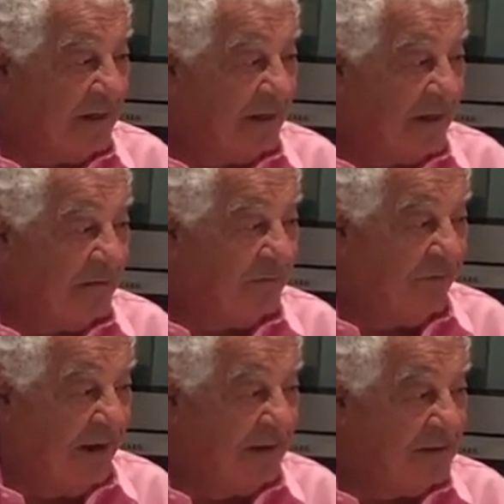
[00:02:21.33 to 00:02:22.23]
I
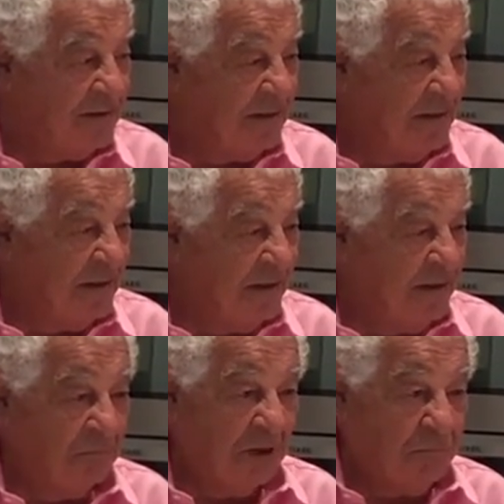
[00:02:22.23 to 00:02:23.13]
find
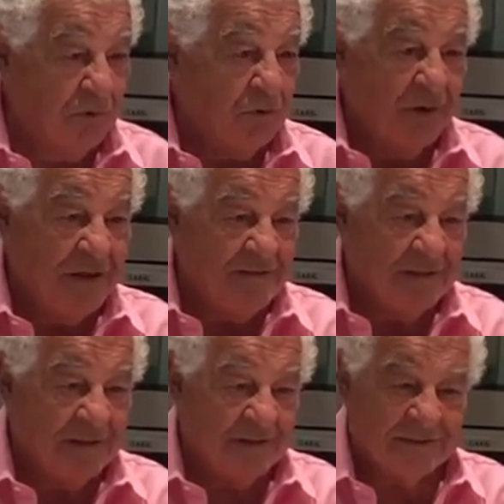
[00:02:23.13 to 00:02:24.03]
by pure
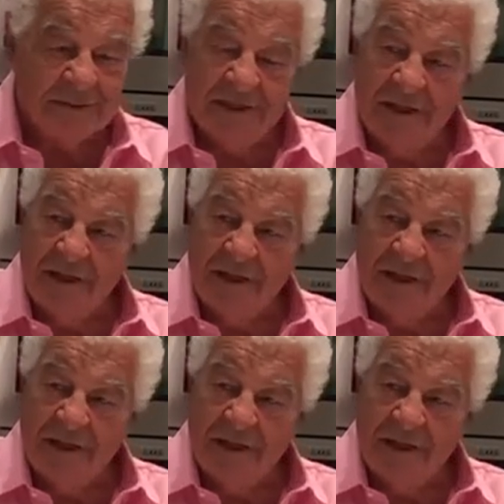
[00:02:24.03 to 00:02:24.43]
coincidence,